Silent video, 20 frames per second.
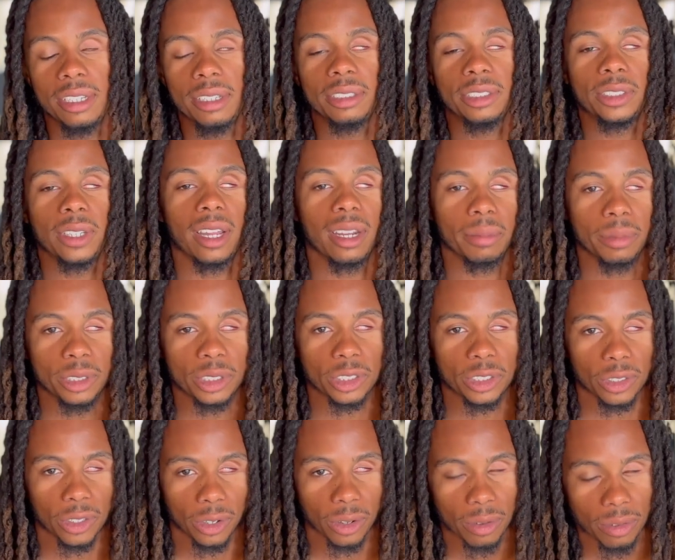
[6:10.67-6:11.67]
try to be
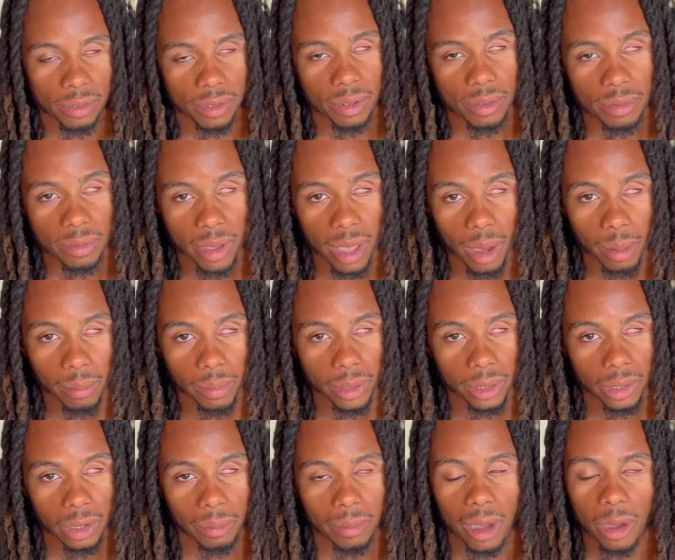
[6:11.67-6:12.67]
strong for the family, you
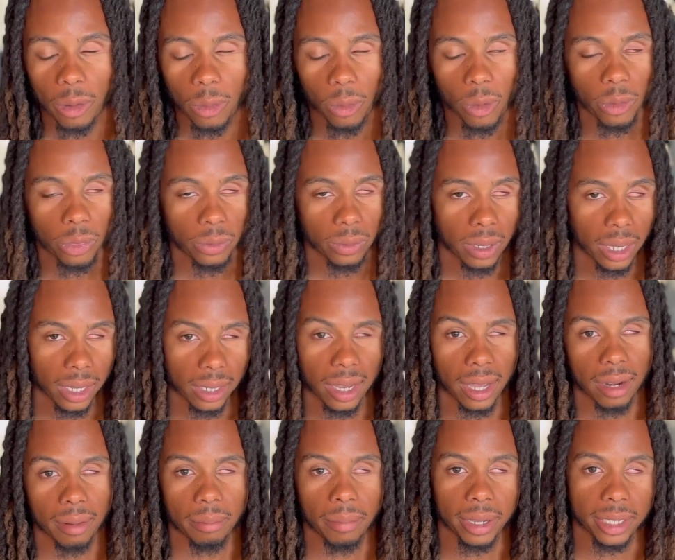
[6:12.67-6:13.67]
know, about going through like a lot
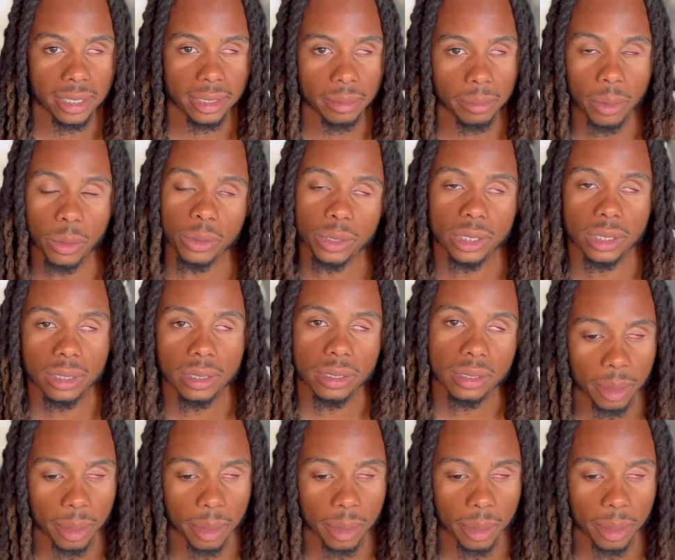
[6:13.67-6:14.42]
of mixed emotions.